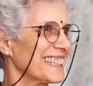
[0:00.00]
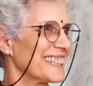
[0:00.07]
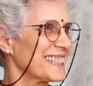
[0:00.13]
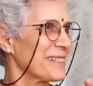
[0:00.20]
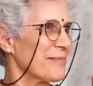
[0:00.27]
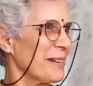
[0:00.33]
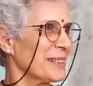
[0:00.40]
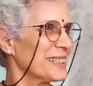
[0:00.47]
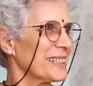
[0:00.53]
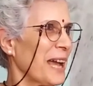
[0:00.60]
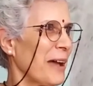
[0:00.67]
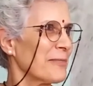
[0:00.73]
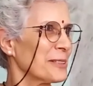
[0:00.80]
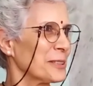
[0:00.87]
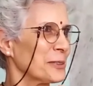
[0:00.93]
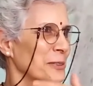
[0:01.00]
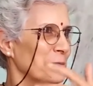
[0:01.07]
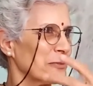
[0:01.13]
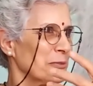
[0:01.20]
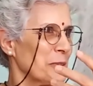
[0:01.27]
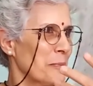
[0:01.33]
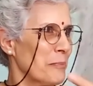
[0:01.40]
It's supposed to have a sort of
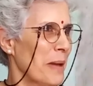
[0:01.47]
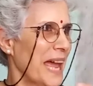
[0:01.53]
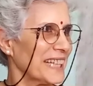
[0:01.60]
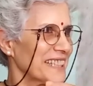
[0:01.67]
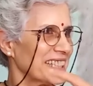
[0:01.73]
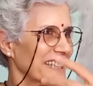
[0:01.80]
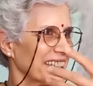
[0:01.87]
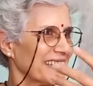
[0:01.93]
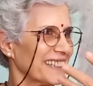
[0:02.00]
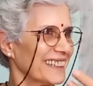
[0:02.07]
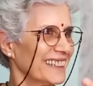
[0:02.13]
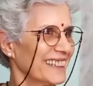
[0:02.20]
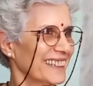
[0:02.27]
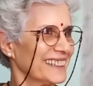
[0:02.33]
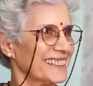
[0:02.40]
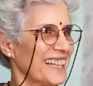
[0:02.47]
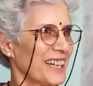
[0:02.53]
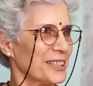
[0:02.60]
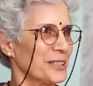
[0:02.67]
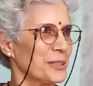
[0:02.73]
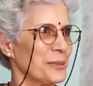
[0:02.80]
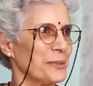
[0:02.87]
romantic
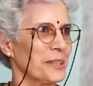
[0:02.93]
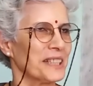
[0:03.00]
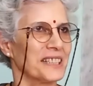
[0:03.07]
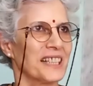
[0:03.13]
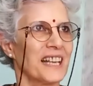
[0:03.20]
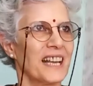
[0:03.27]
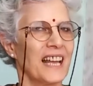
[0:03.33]
touch to it,